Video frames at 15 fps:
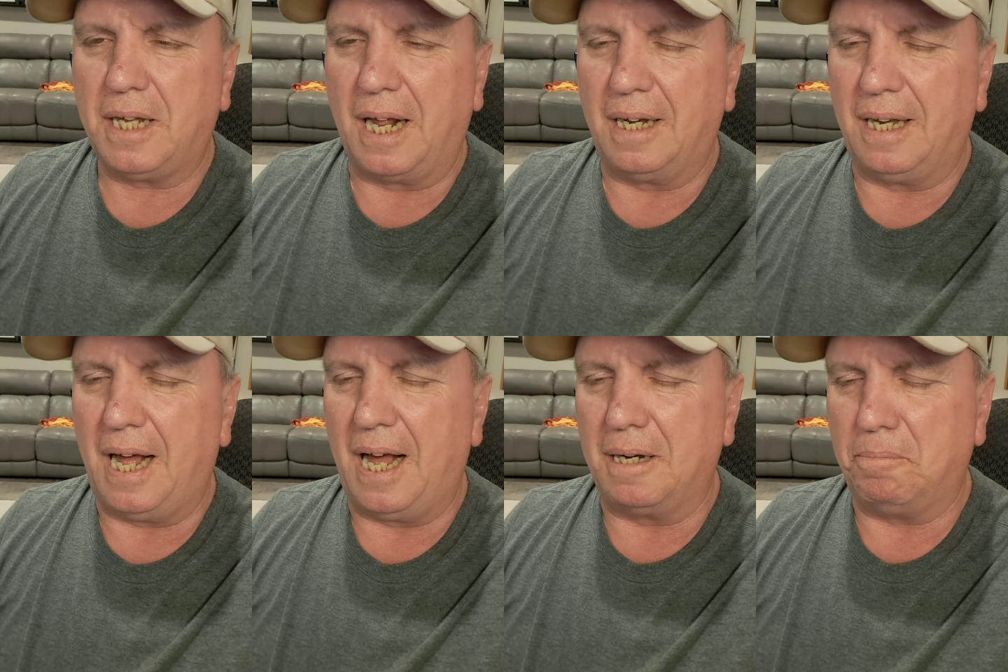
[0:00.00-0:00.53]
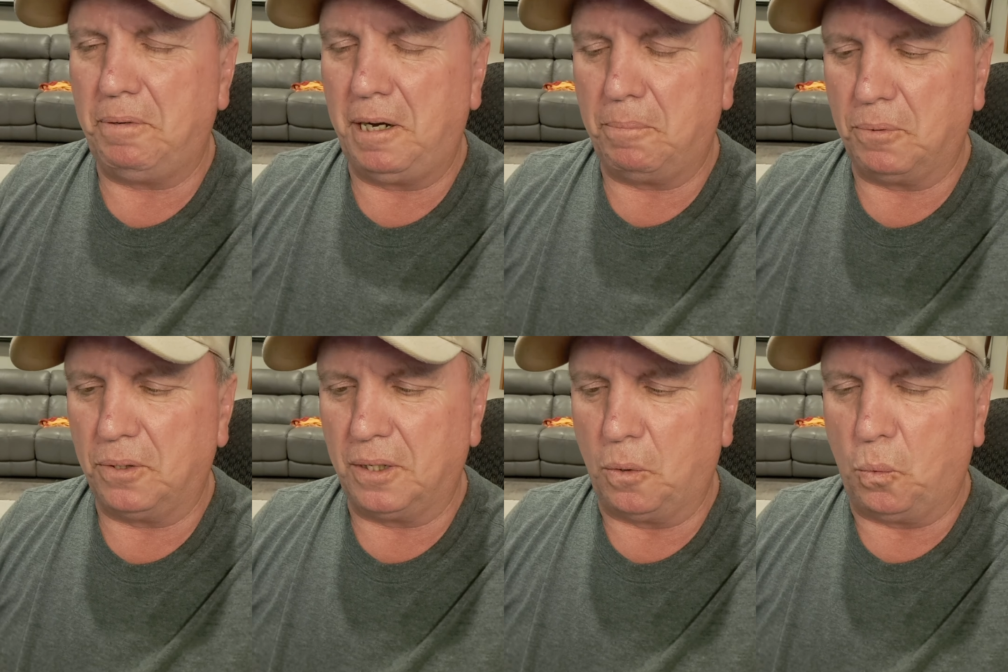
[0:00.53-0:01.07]
got a lot of
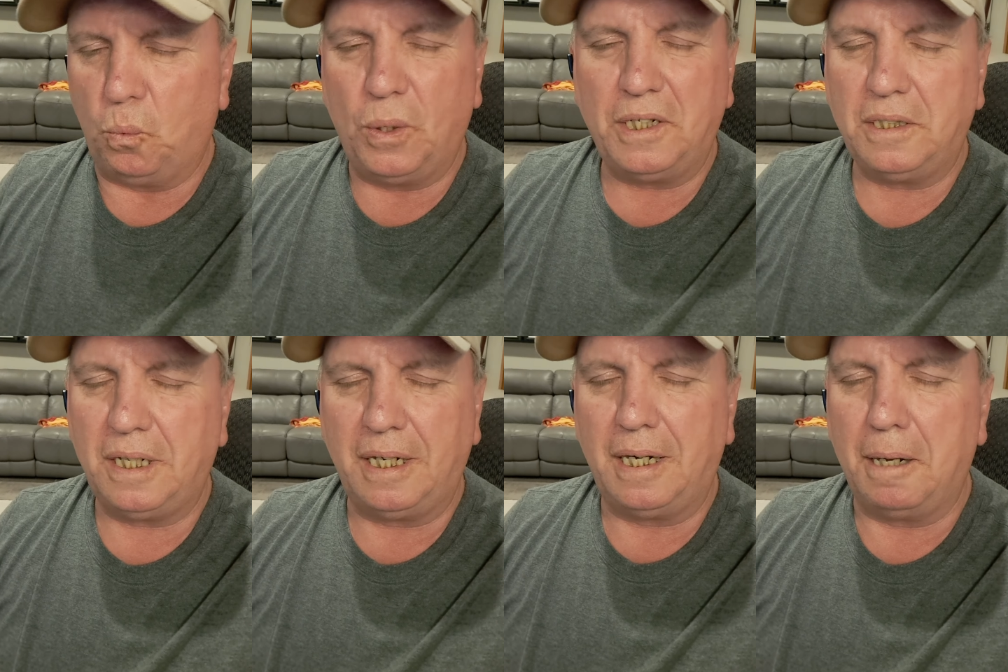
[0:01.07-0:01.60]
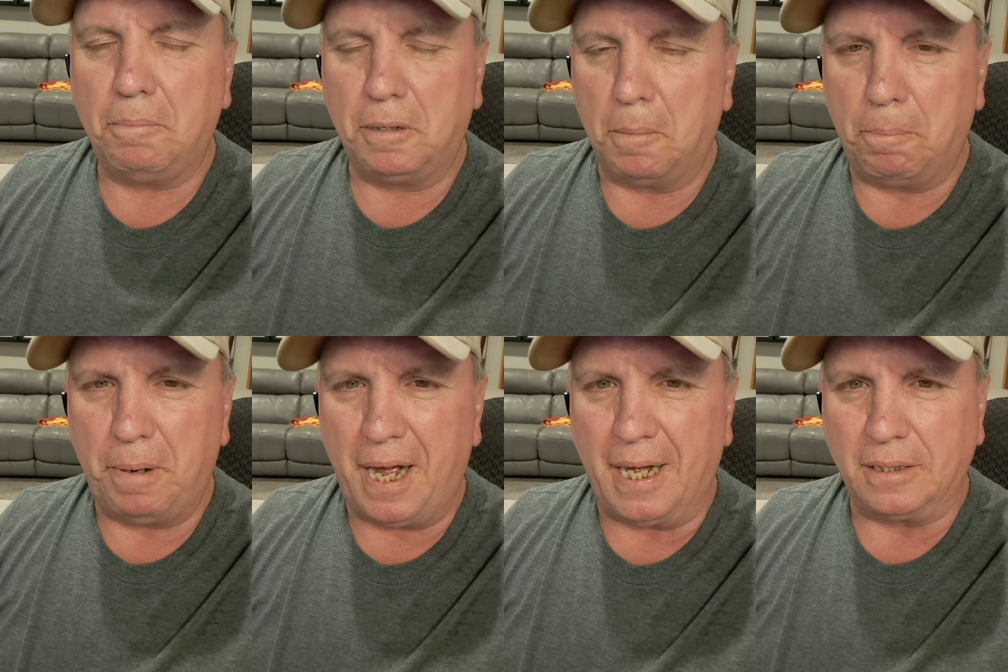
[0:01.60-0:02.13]
people that wishing him the
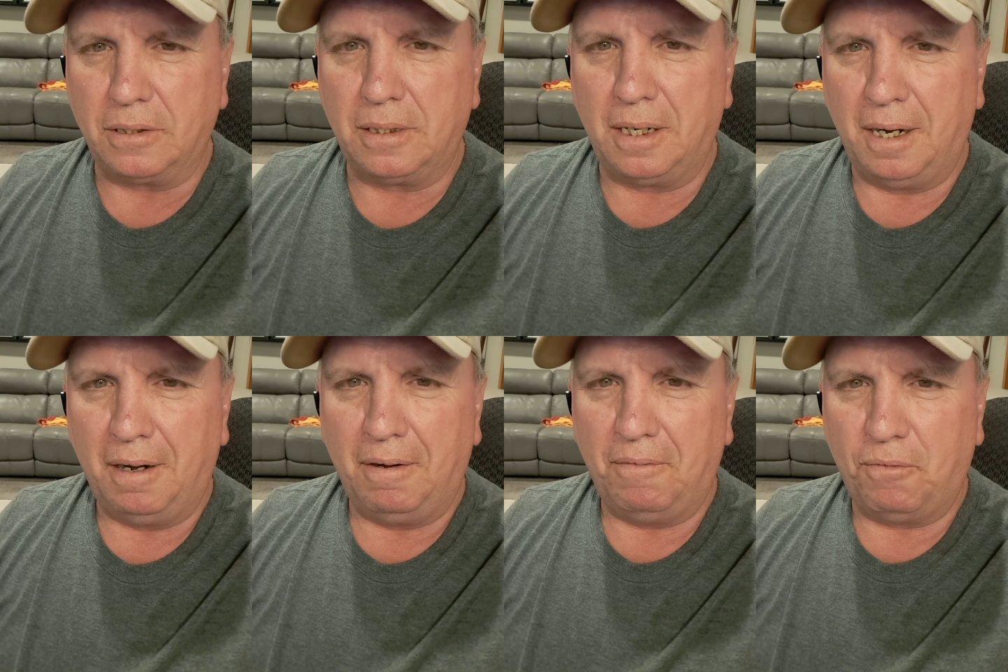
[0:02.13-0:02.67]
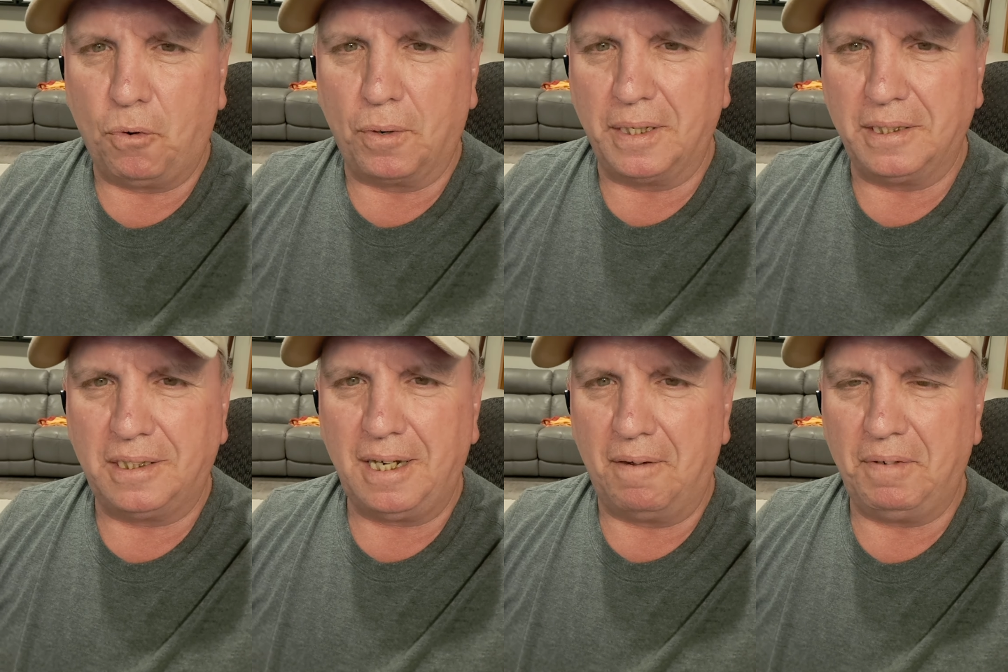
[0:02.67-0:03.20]
best for
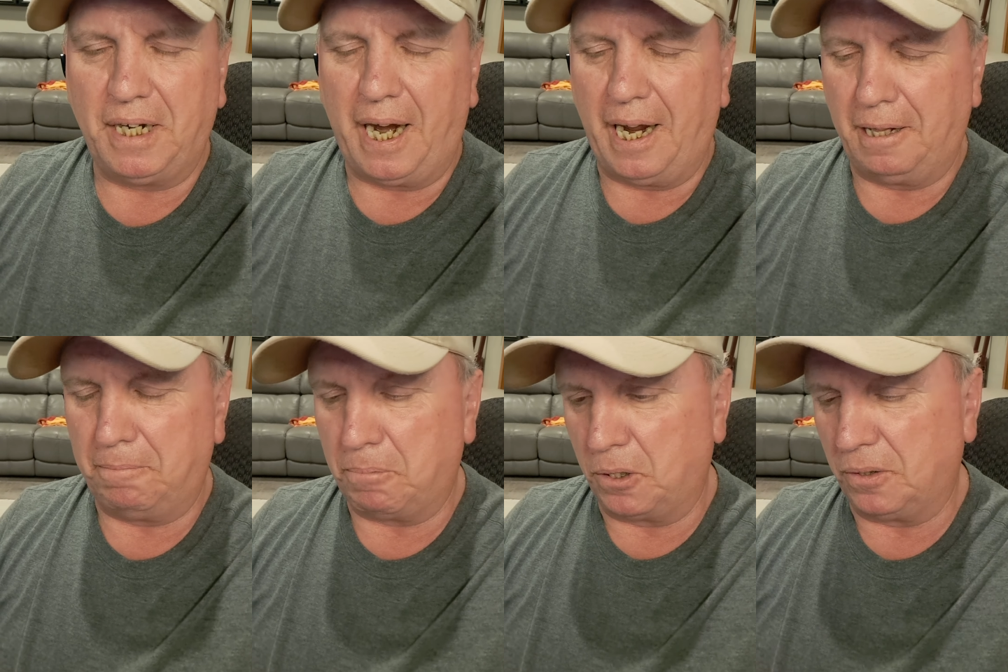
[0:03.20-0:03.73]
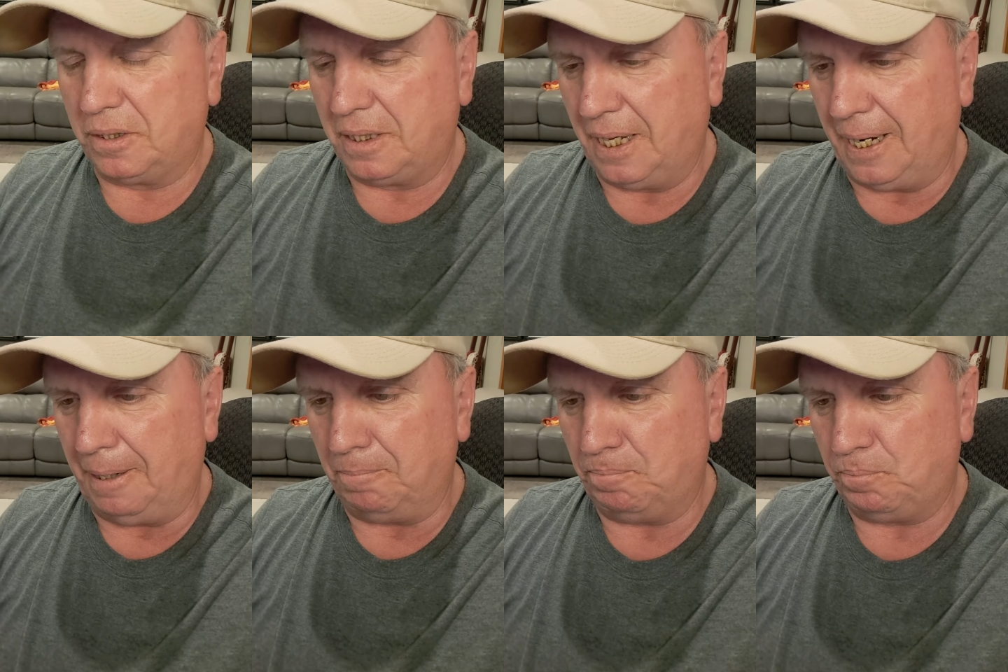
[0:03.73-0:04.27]
his 78th
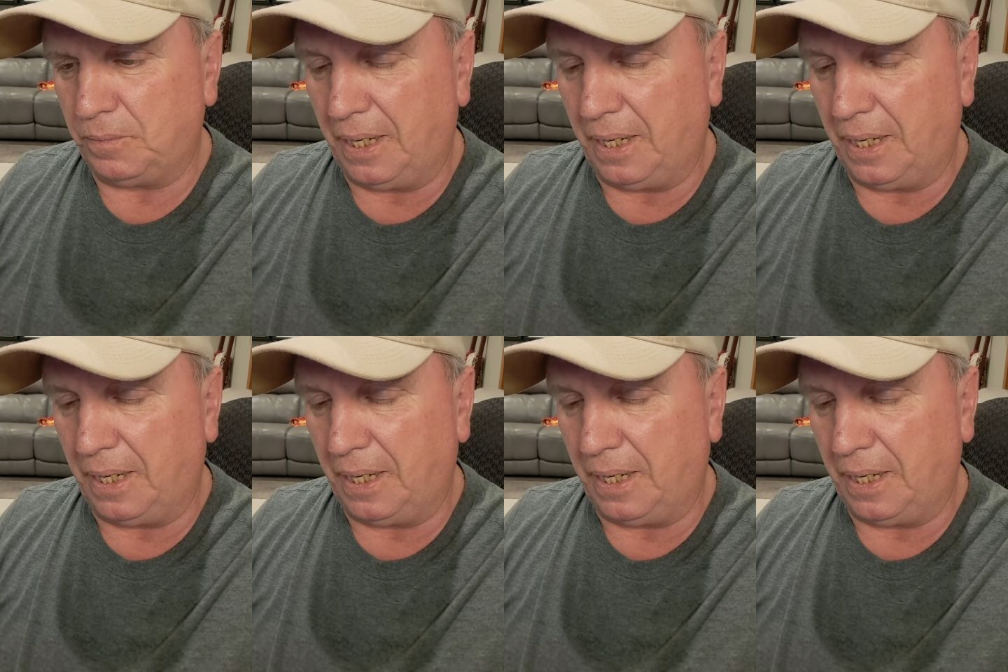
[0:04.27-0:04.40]
birthday.